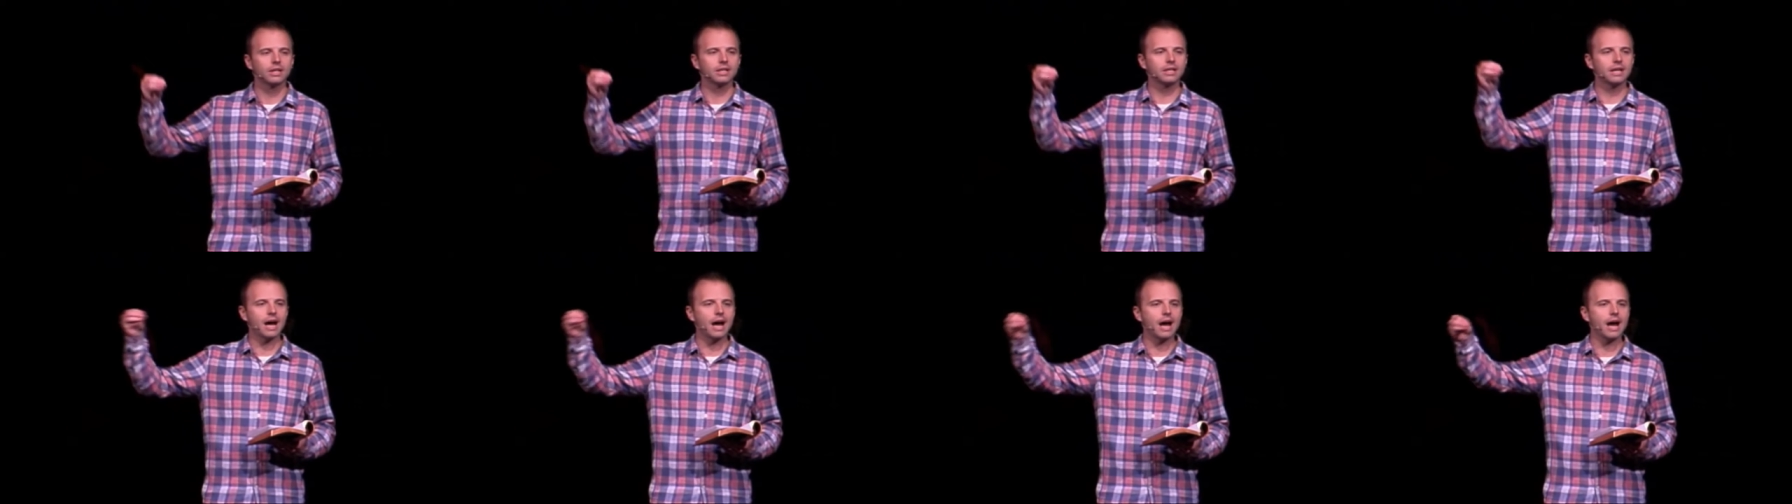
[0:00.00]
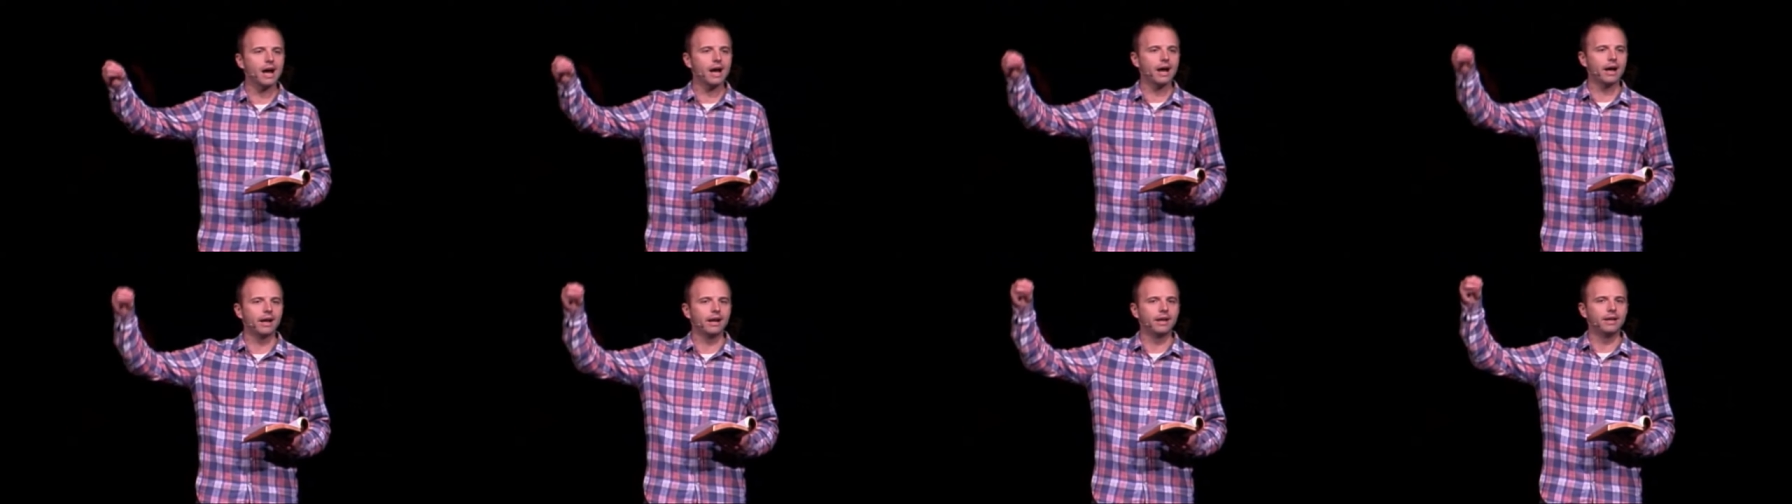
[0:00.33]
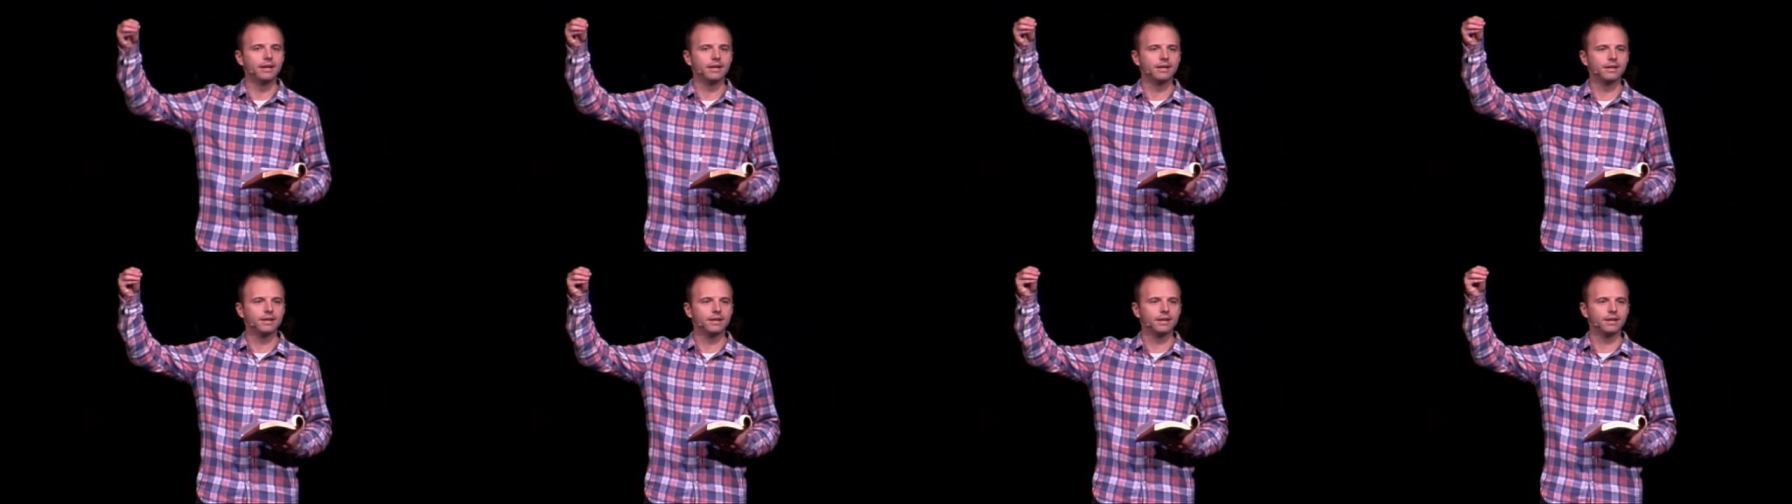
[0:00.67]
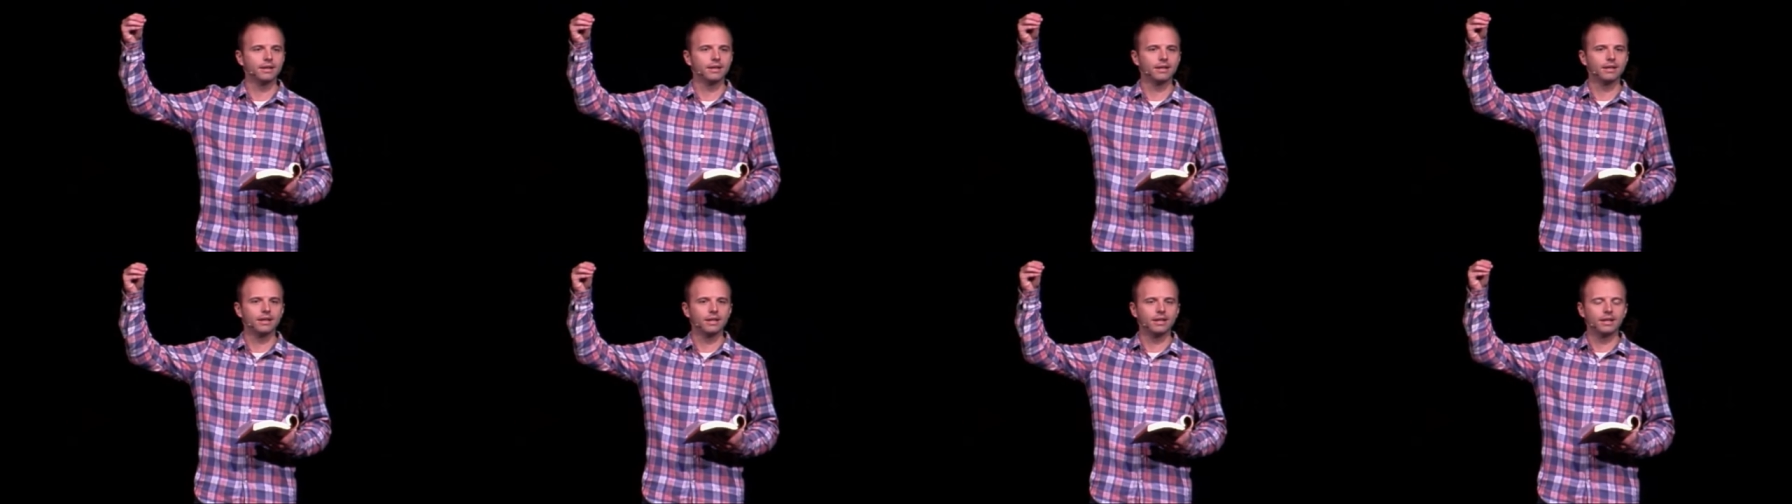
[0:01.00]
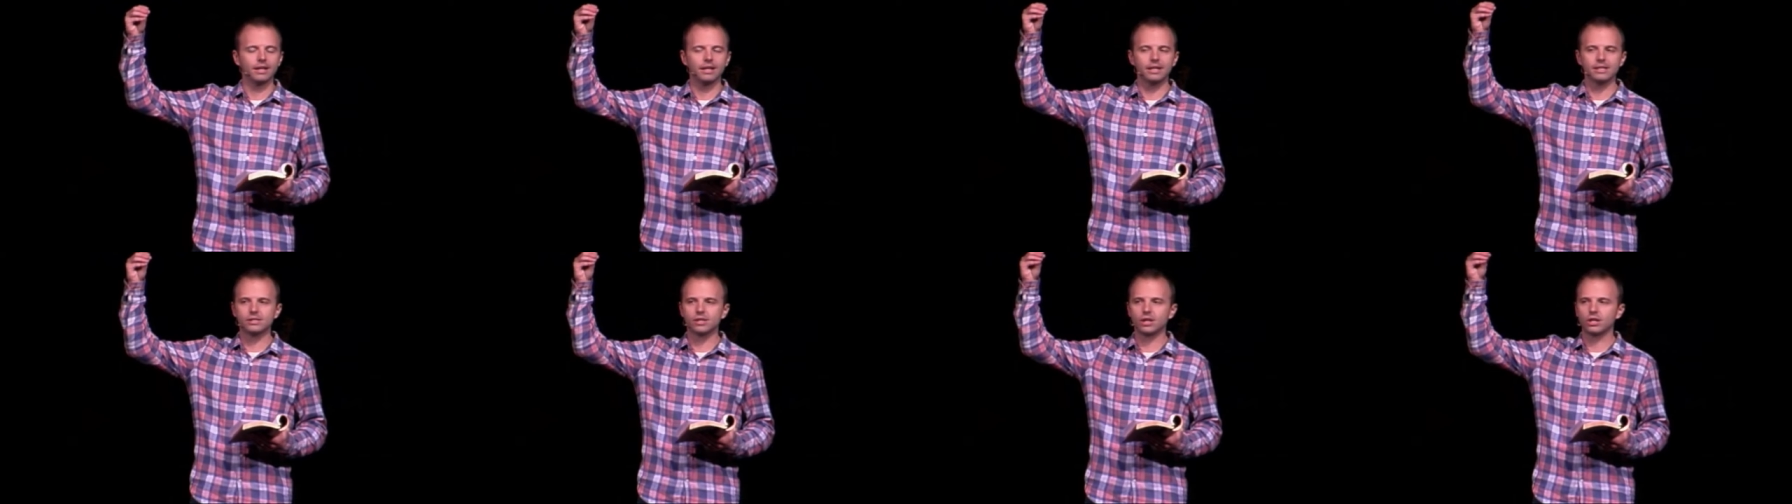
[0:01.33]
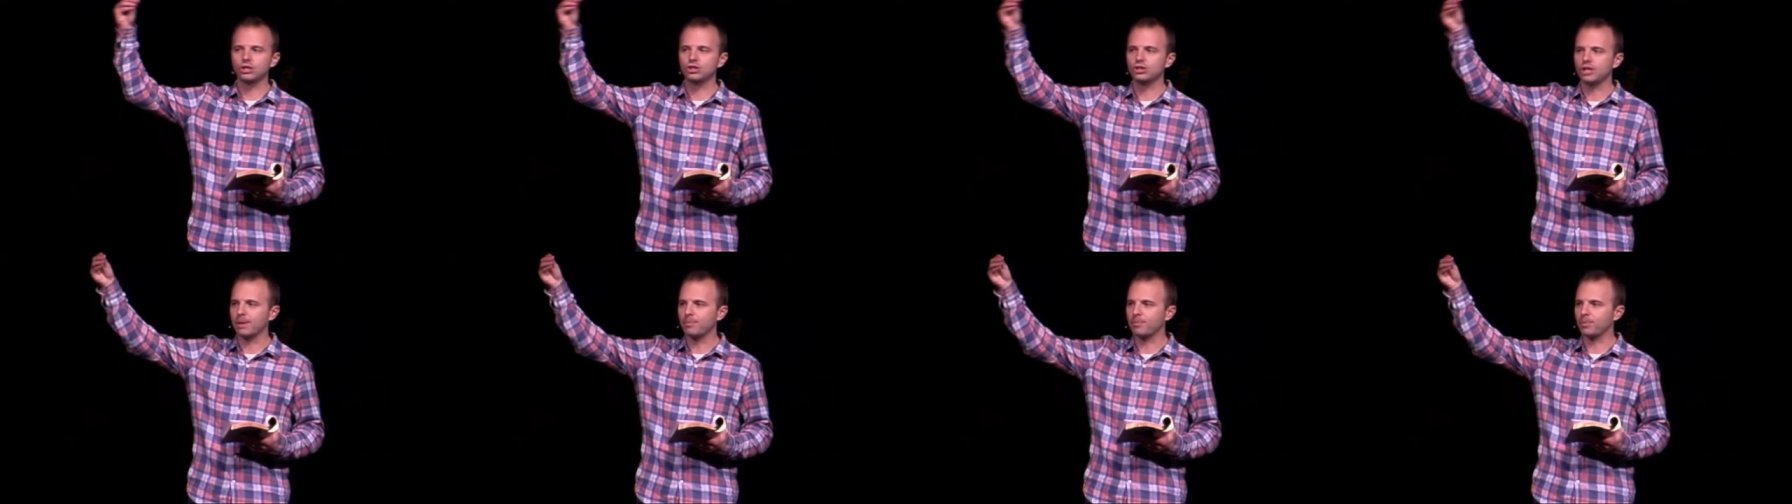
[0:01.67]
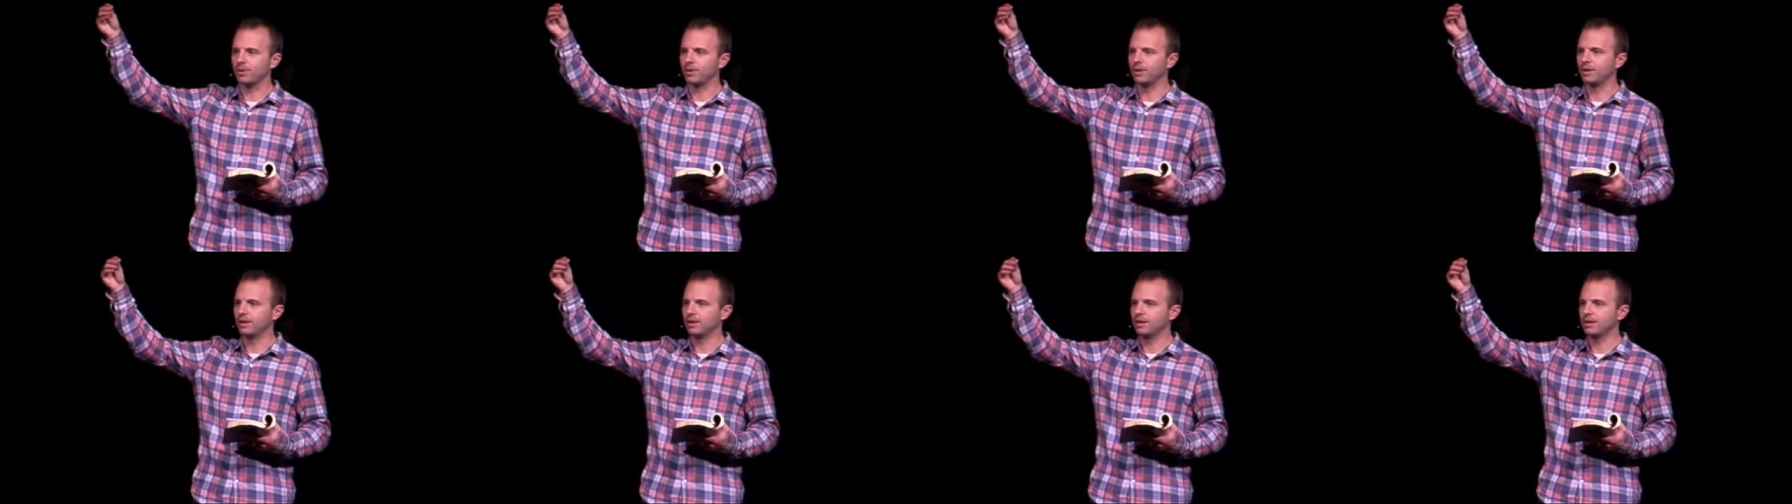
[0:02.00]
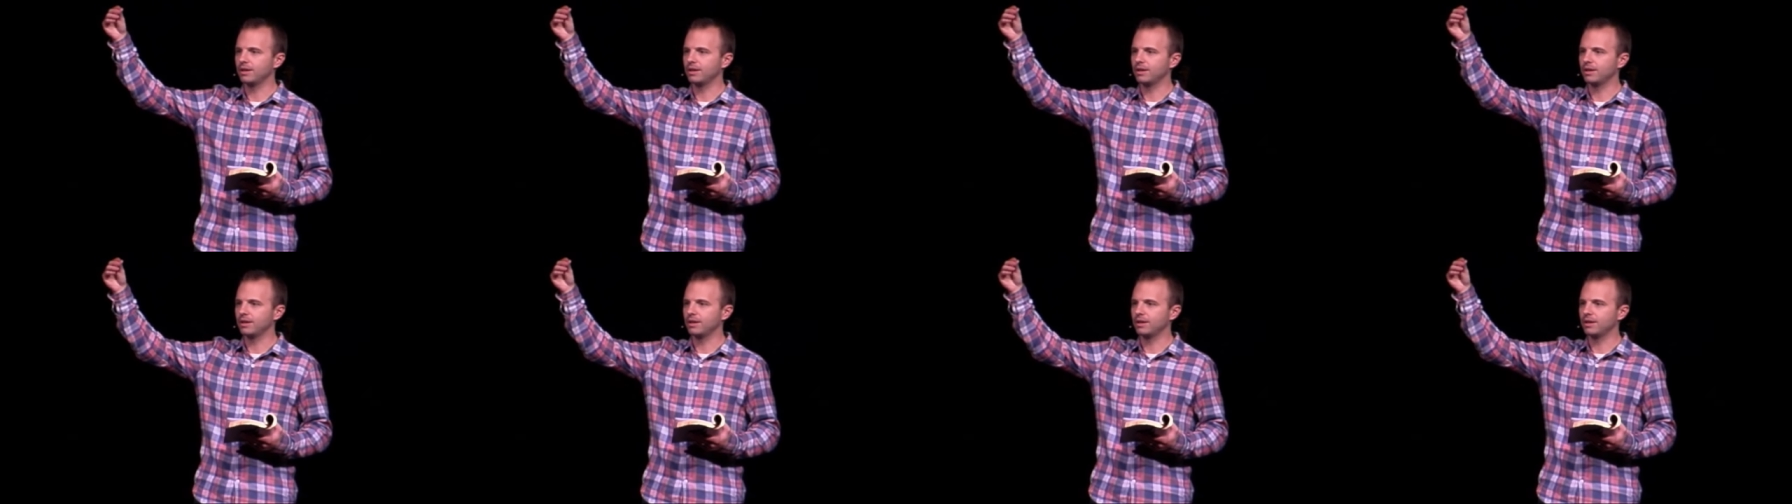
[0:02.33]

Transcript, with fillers: God is our shepherd,